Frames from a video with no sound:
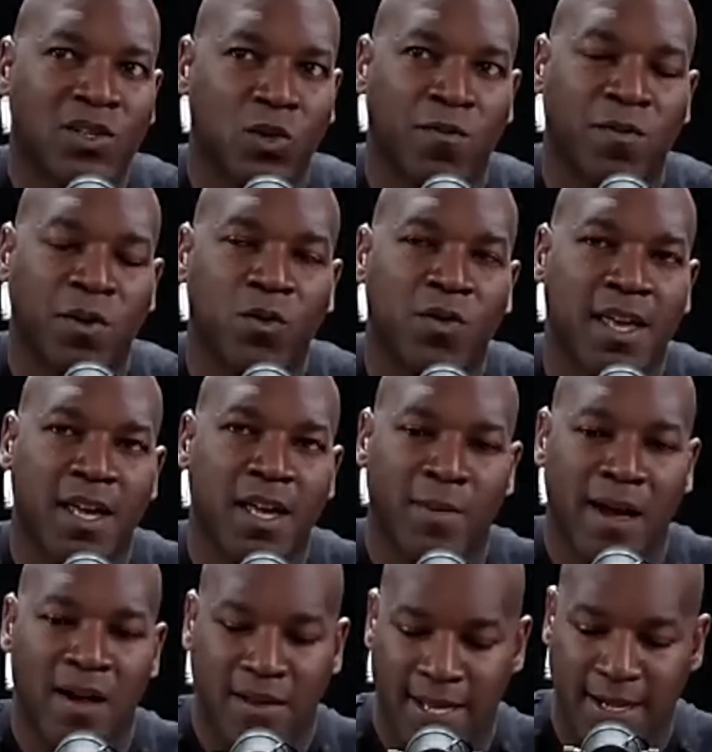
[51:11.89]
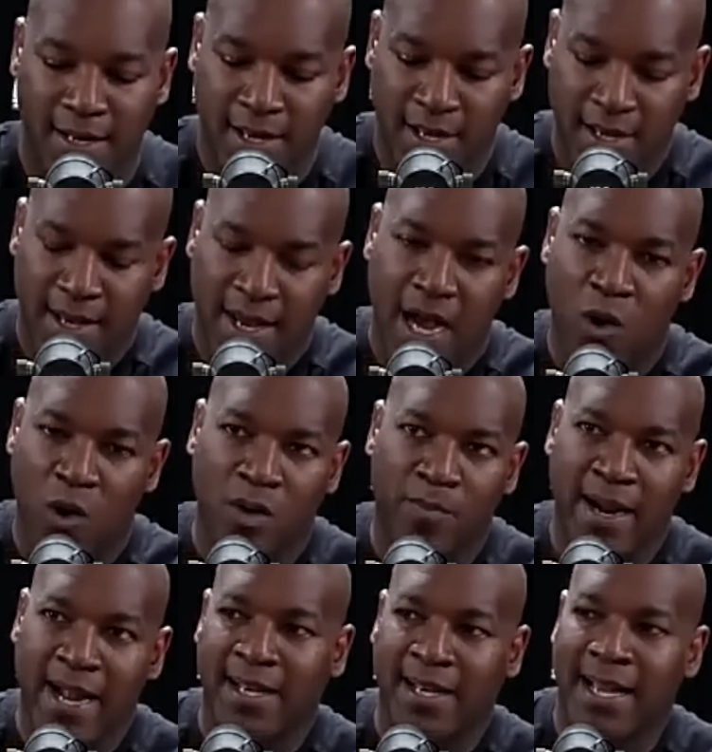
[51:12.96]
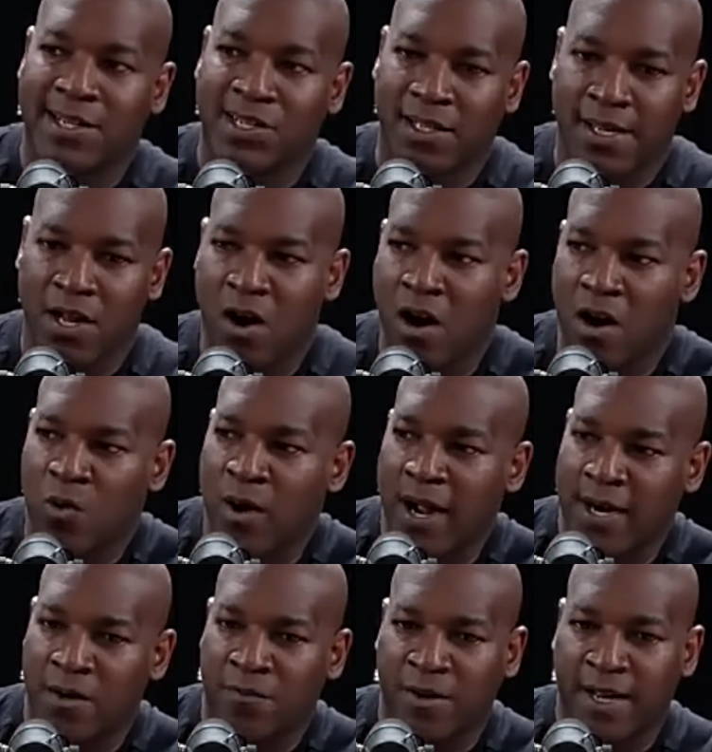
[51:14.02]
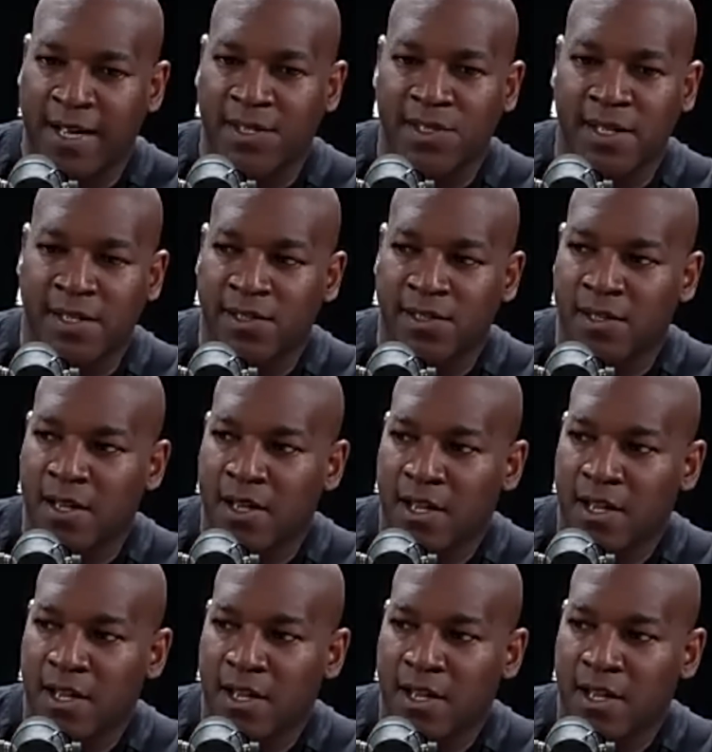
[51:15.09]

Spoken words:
So if you think about like how we're biologically hardwired, for instance,